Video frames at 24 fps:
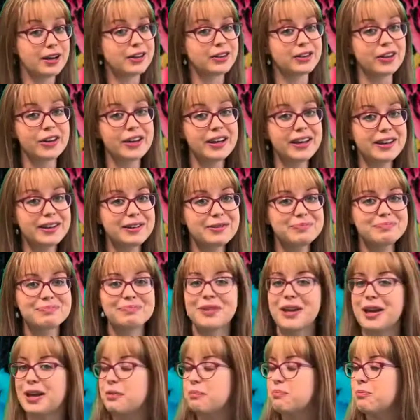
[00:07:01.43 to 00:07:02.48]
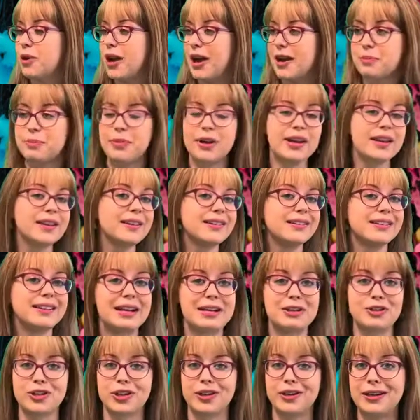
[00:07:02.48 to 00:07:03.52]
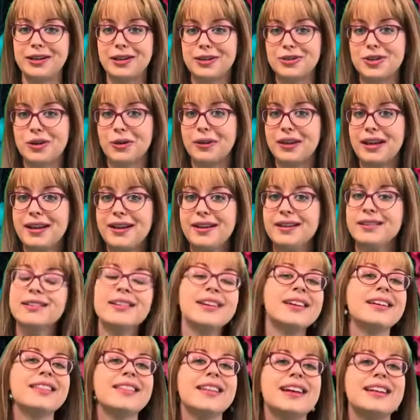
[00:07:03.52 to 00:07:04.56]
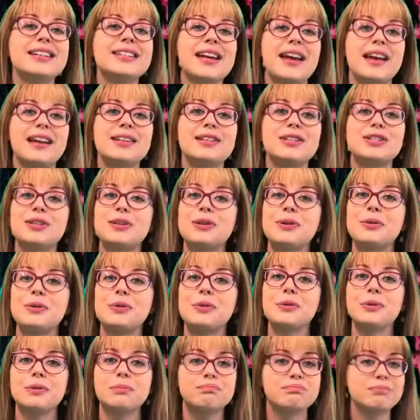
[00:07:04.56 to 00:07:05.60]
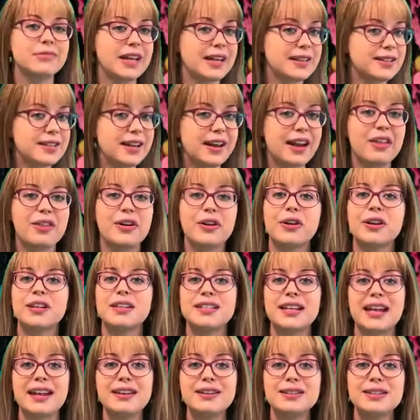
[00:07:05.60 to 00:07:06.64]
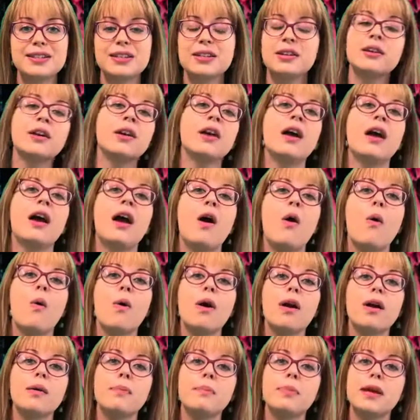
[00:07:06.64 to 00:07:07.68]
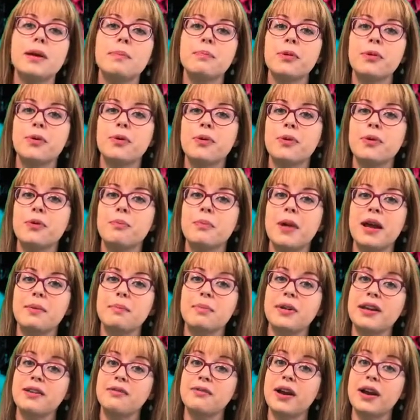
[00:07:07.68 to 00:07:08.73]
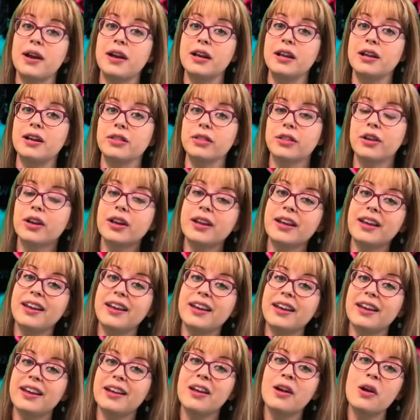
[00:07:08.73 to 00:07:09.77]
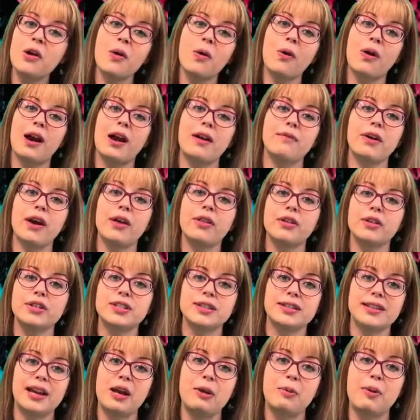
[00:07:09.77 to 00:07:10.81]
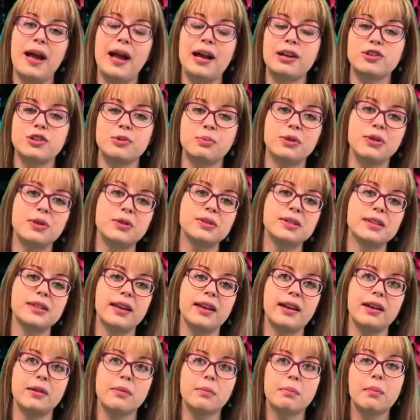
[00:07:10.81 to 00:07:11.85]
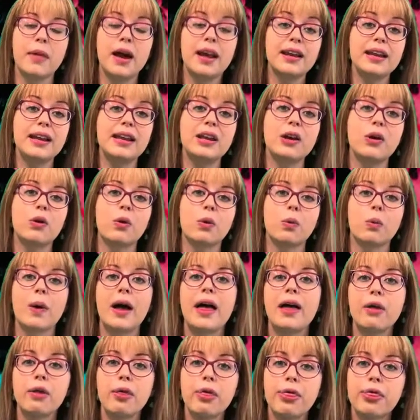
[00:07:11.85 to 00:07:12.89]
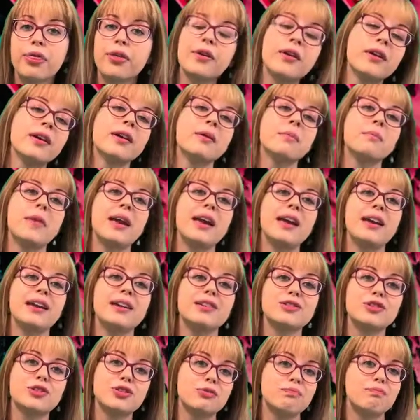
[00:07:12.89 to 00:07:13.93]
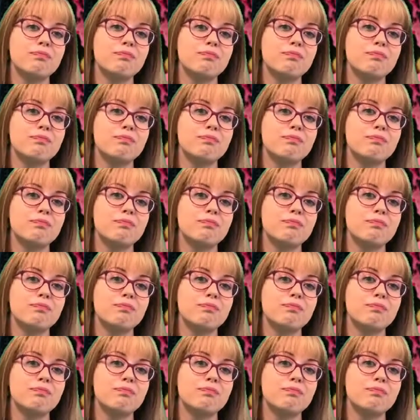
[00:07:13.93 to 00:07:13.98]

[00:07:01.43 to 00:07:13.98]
good looking, like Brad Pitt and Angelina Jolie, they tend to get together and date. Or people who might be very good looking or have other desirable attributes like money or wealth may